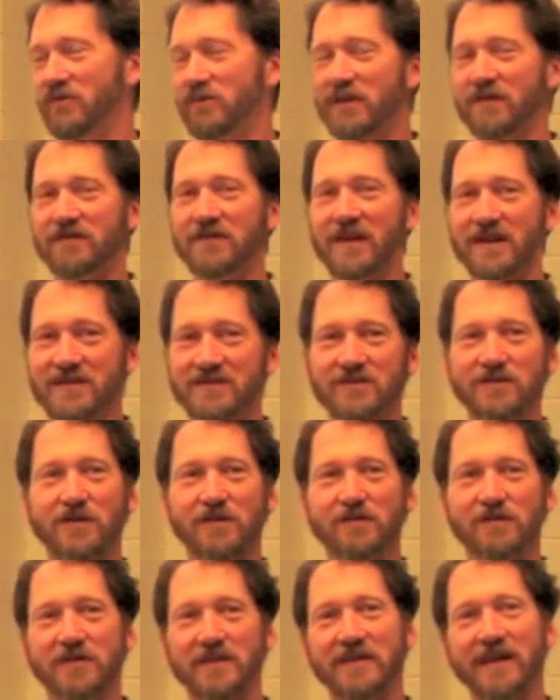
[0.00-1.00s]
We've done so
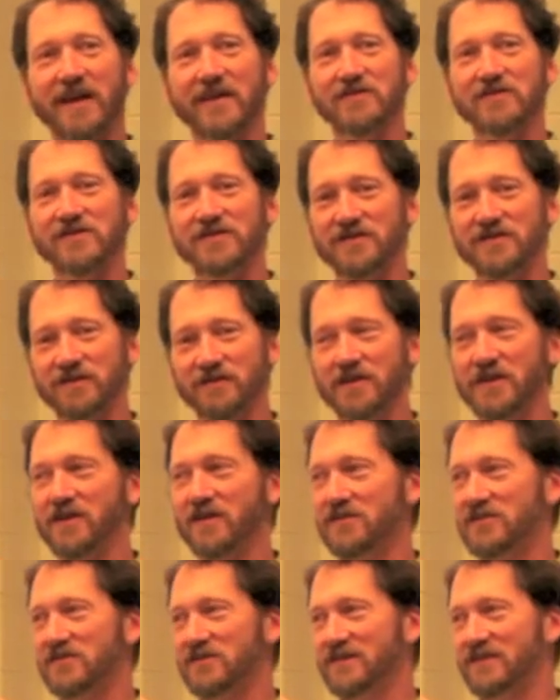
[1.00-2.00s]
for thousands of
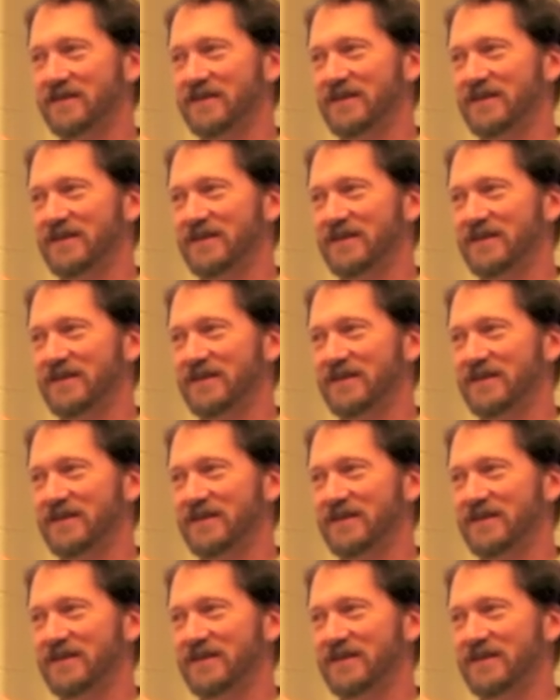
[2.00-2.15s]
years.